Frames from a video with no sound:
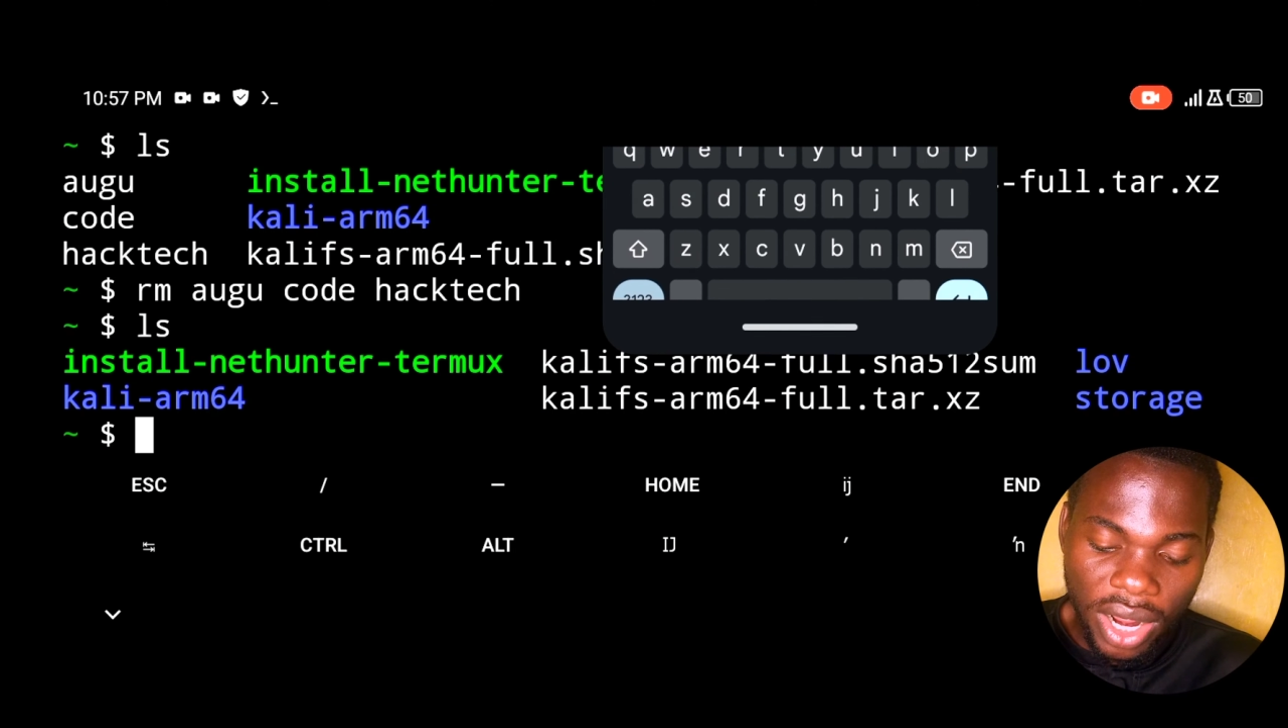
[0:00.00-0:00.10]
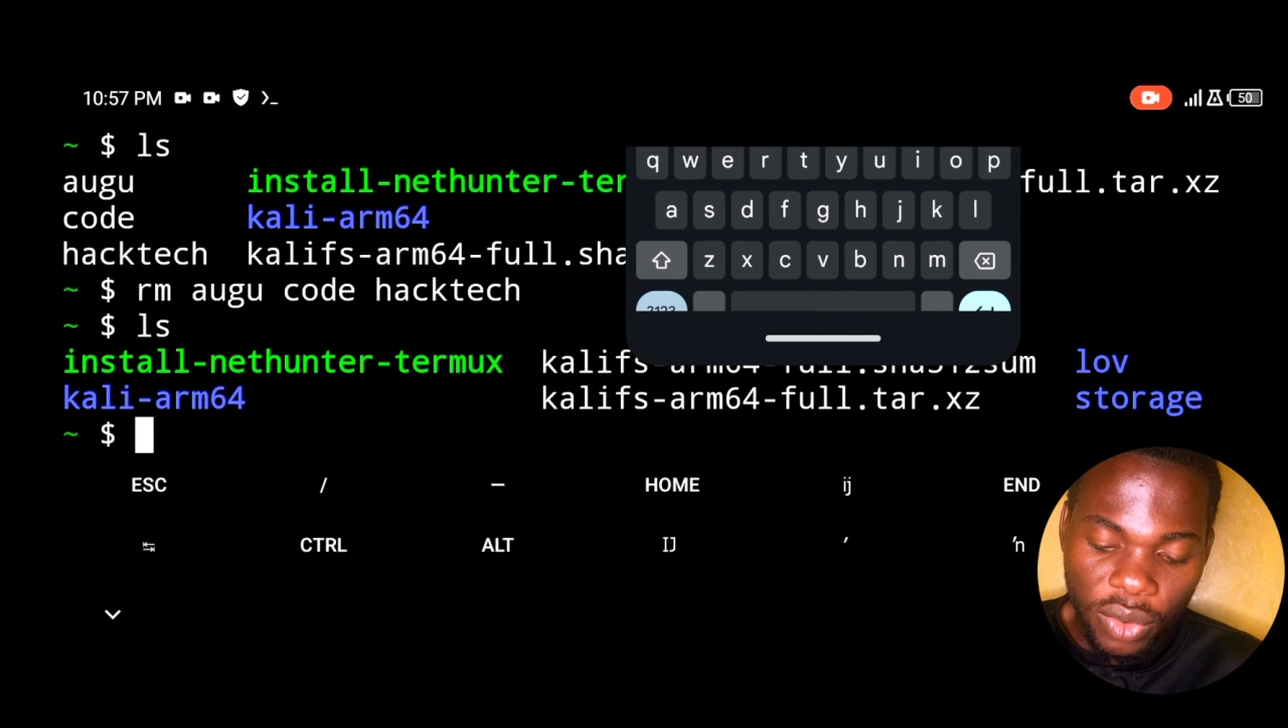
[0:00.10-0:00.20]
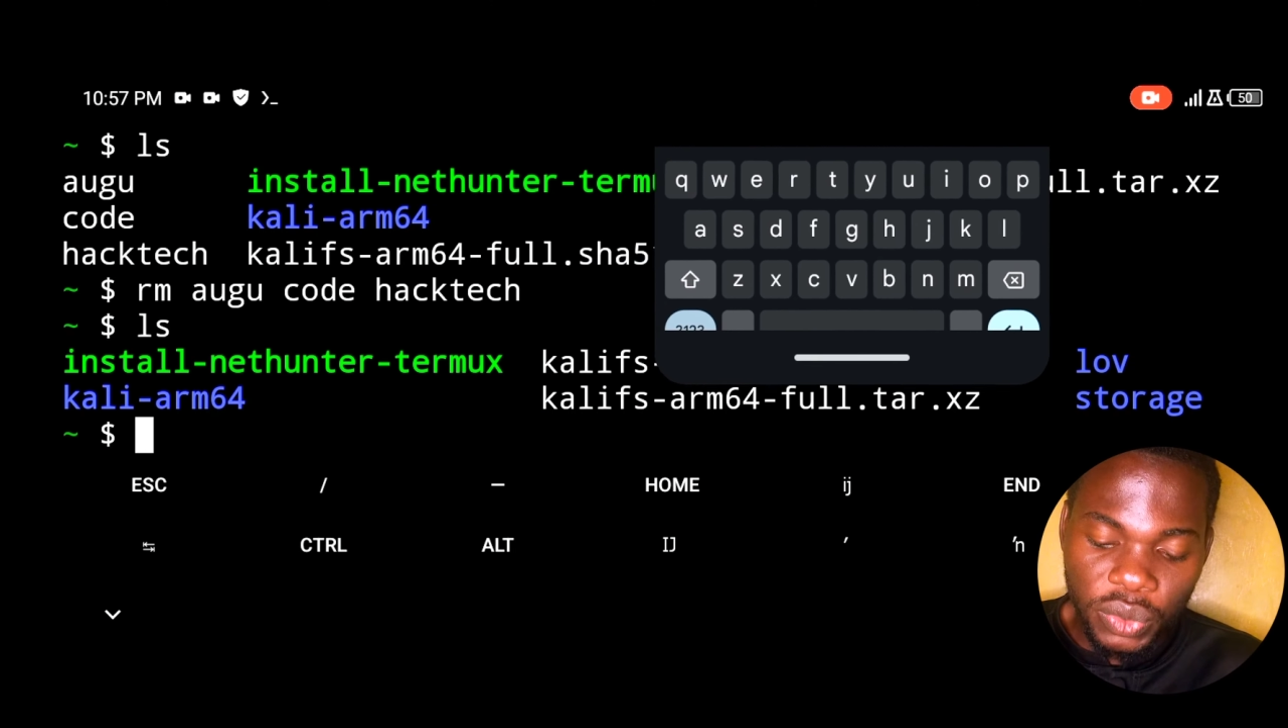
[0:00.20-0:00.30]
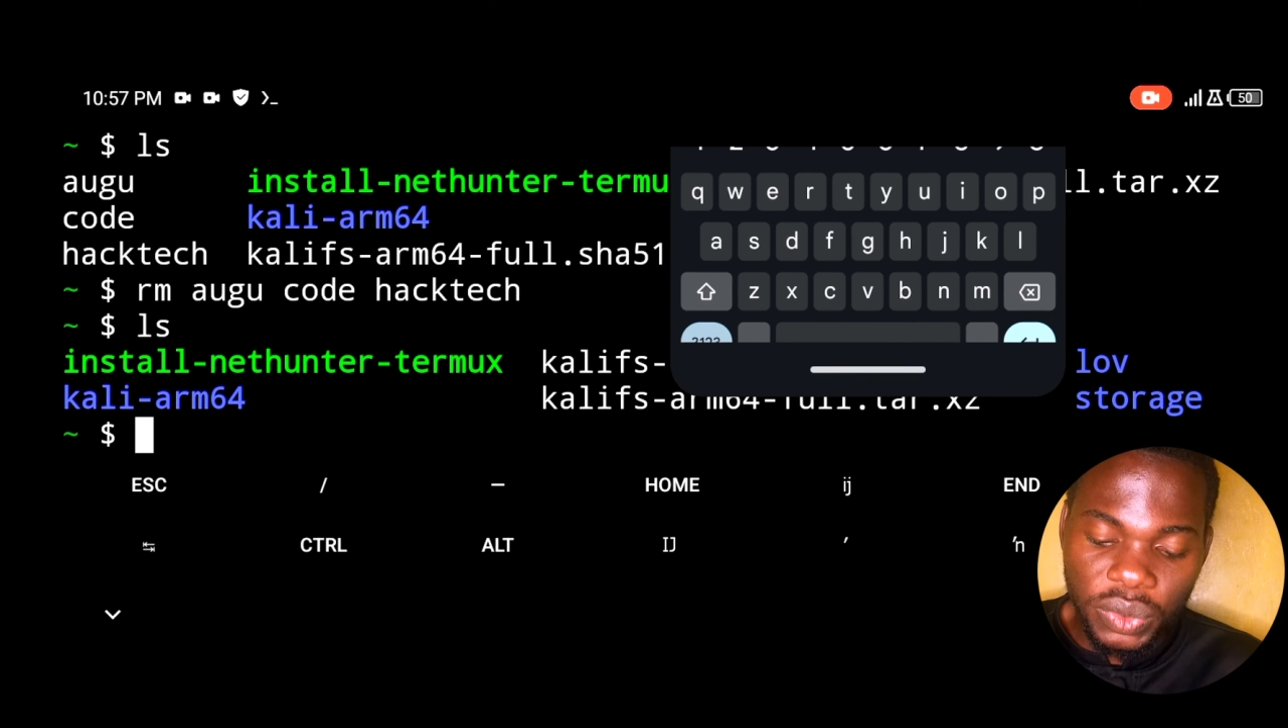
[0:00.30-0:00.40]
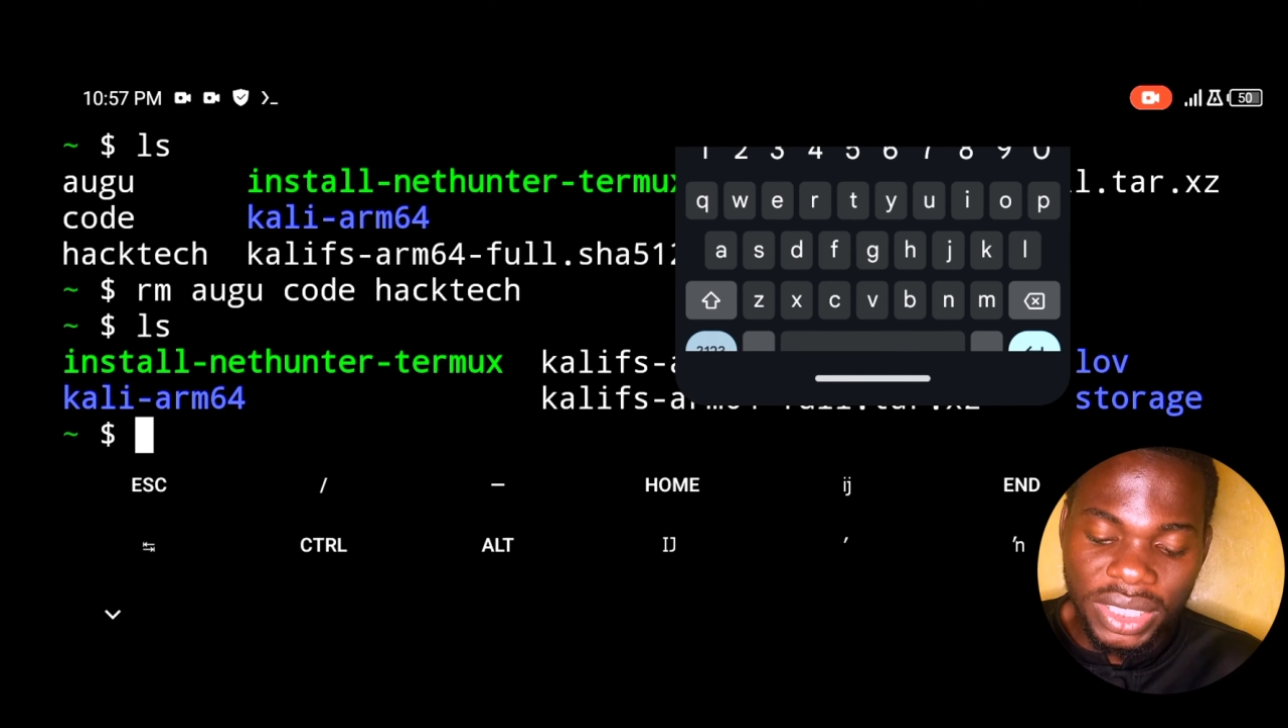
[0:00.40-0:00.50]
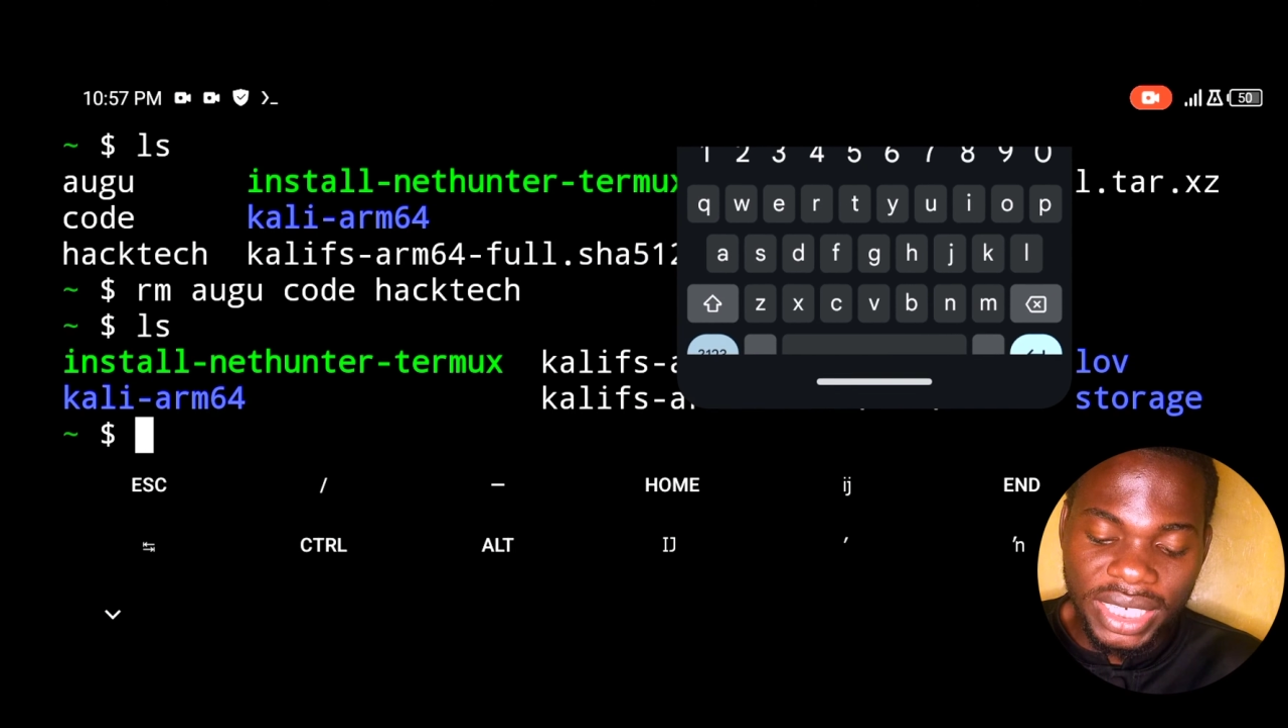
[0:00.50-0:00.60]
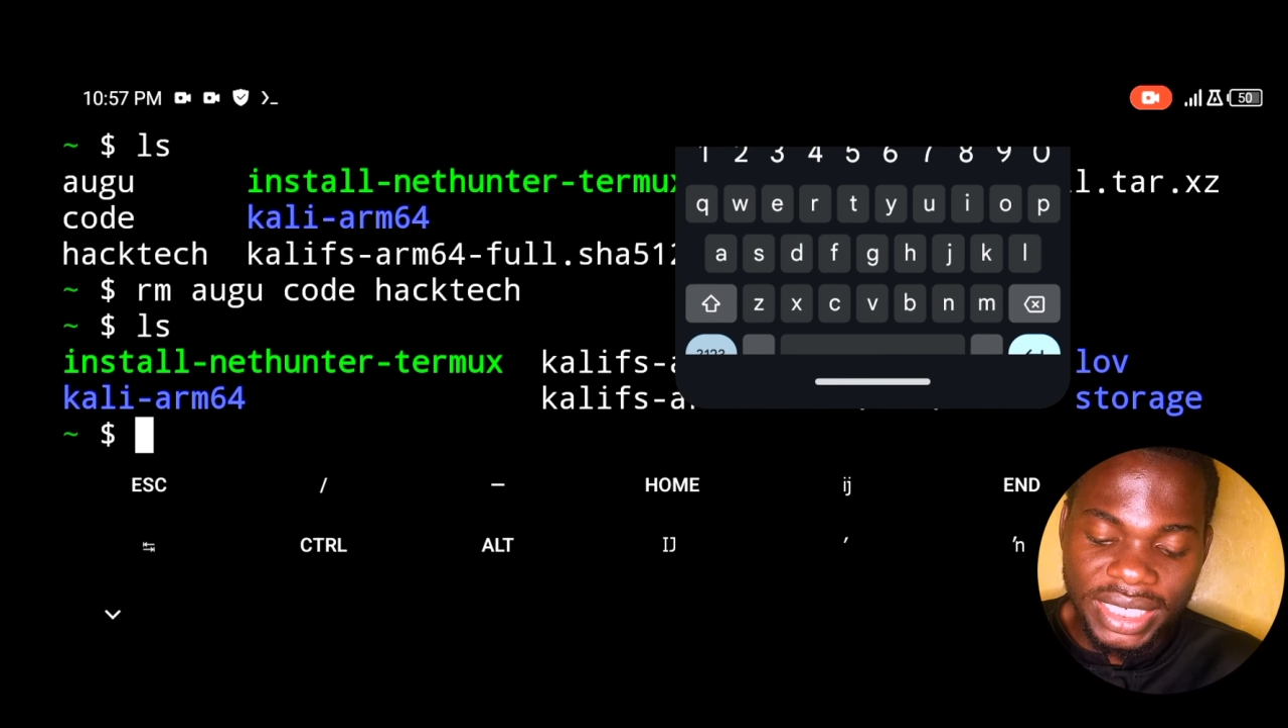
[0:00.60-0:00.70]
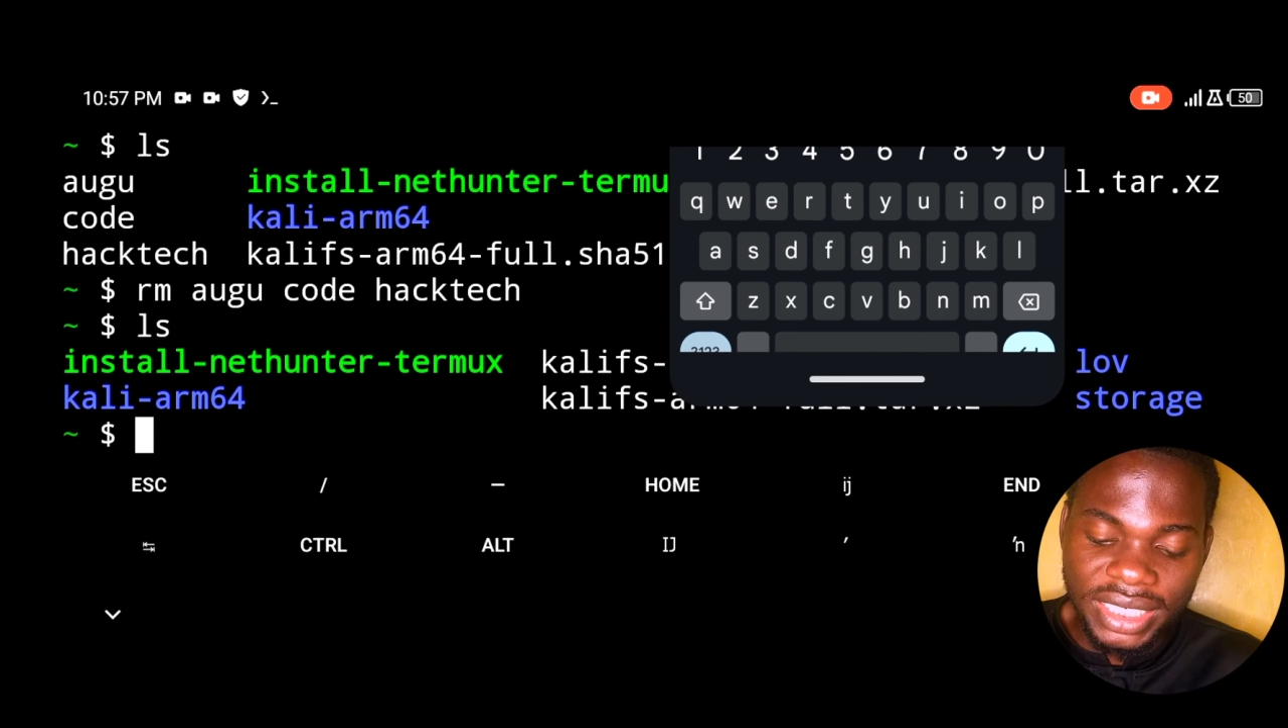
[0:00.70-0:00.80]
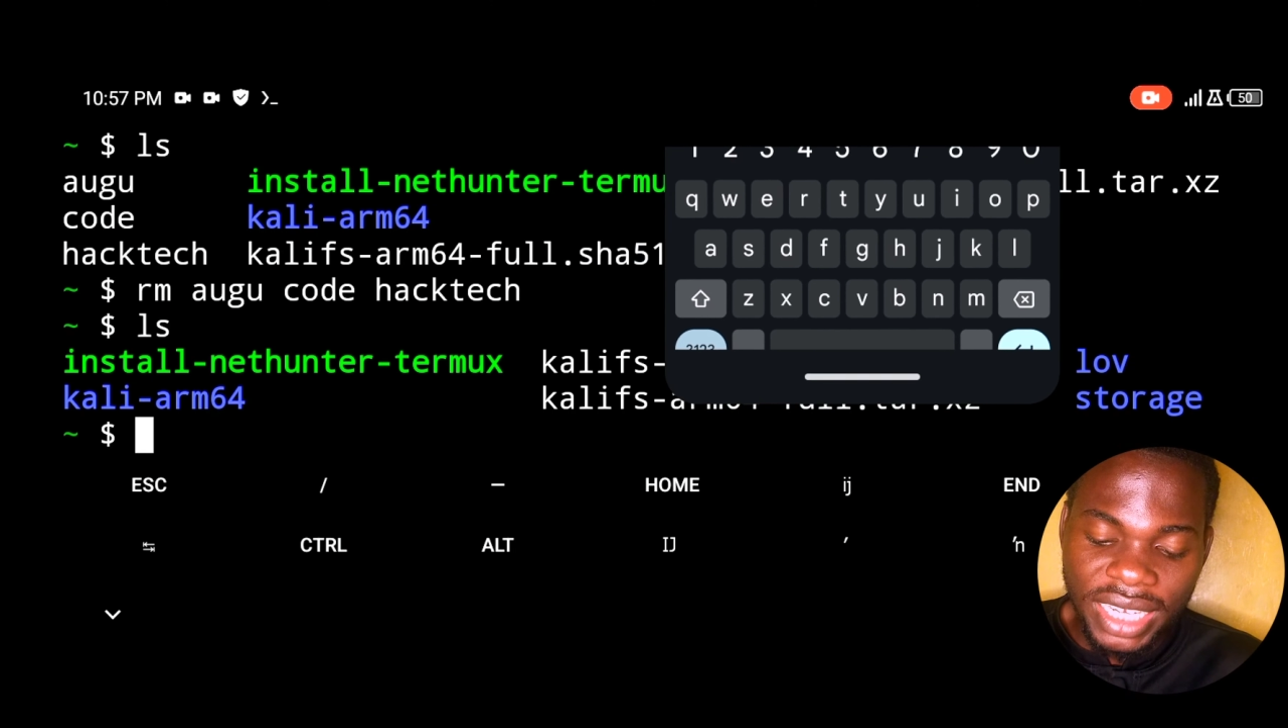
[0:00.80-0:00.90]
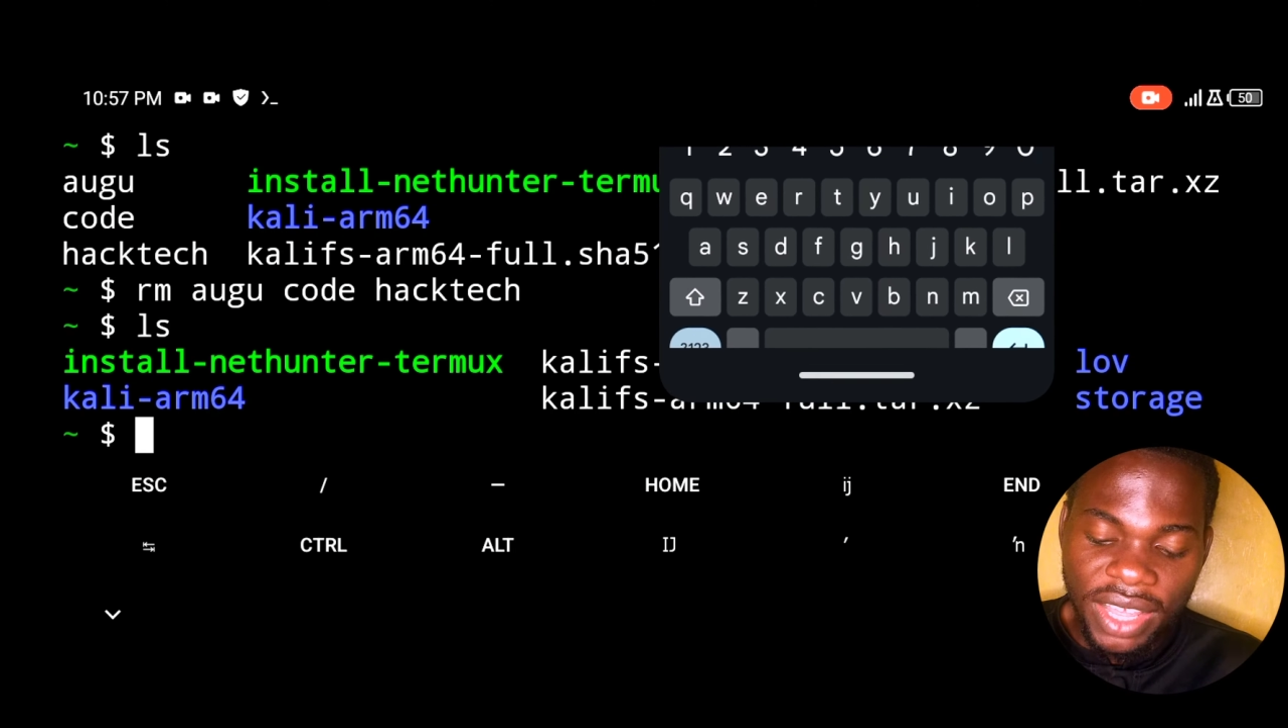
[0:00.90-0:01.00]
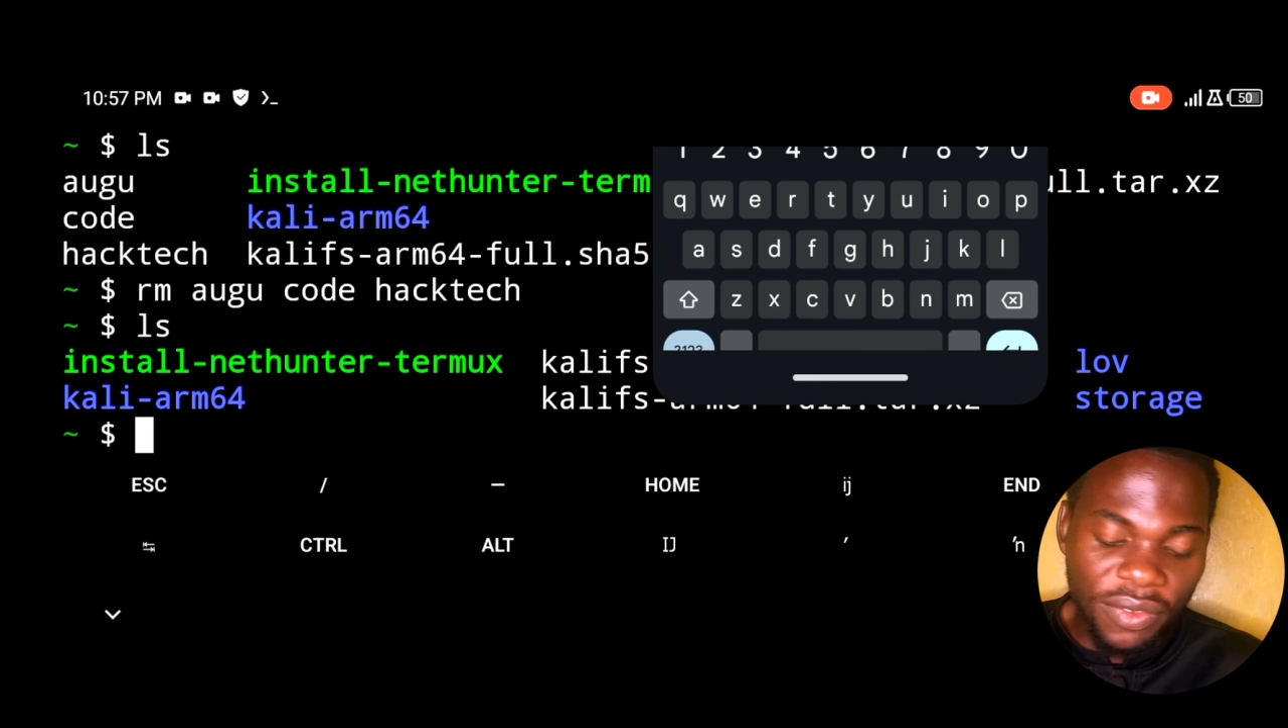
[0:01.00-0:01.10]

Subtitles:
how to delete